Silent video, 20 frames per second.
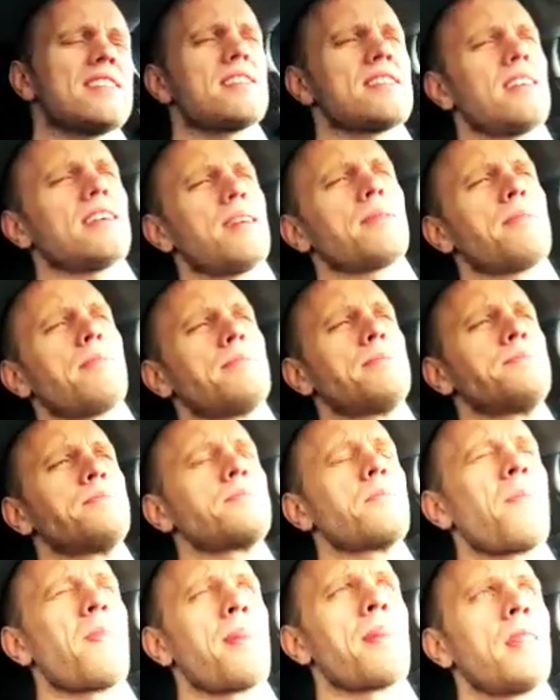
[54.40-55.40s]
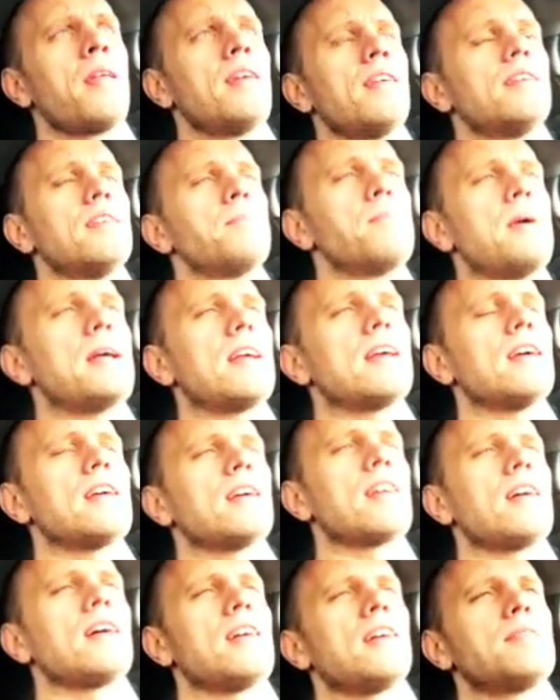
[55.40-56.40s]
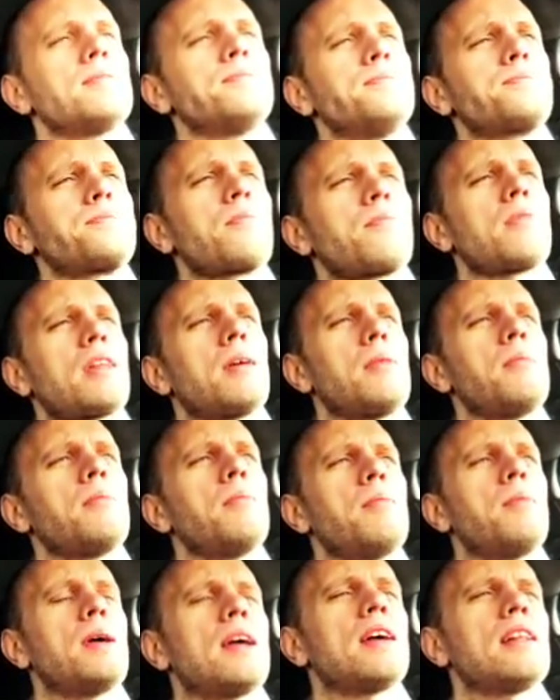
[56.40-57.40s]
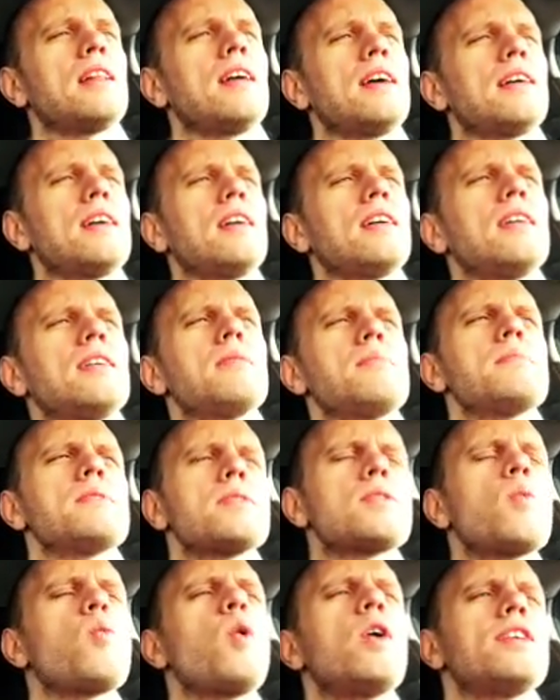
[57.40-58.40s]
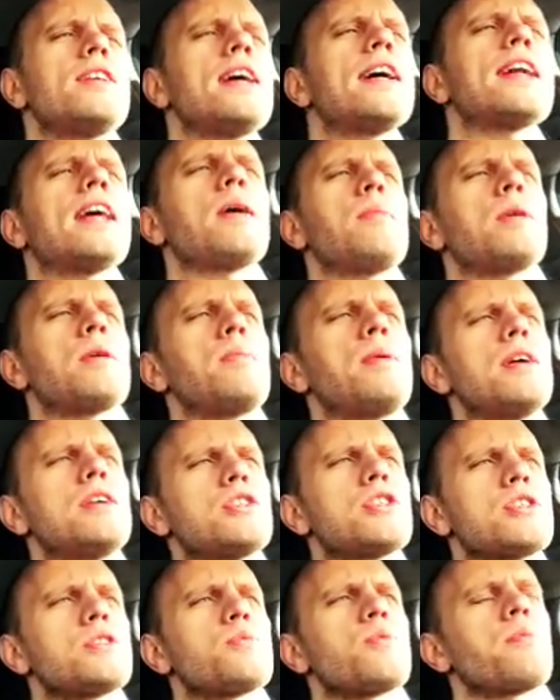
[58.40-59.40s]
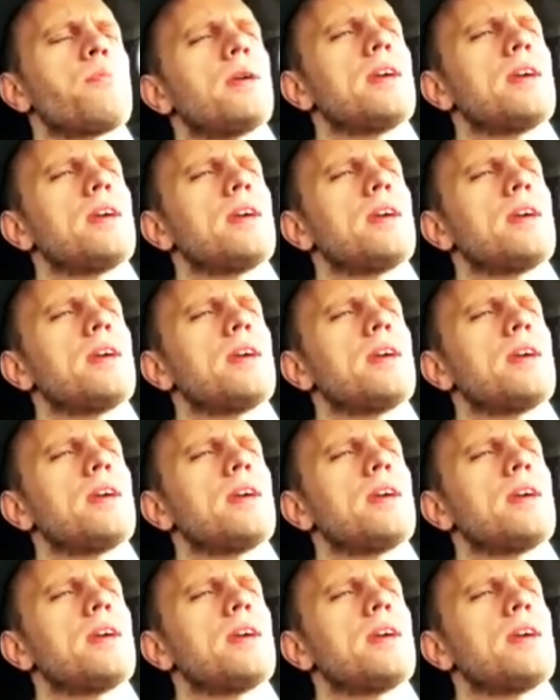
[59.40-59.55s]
the time, making like somewhat dynamic pages with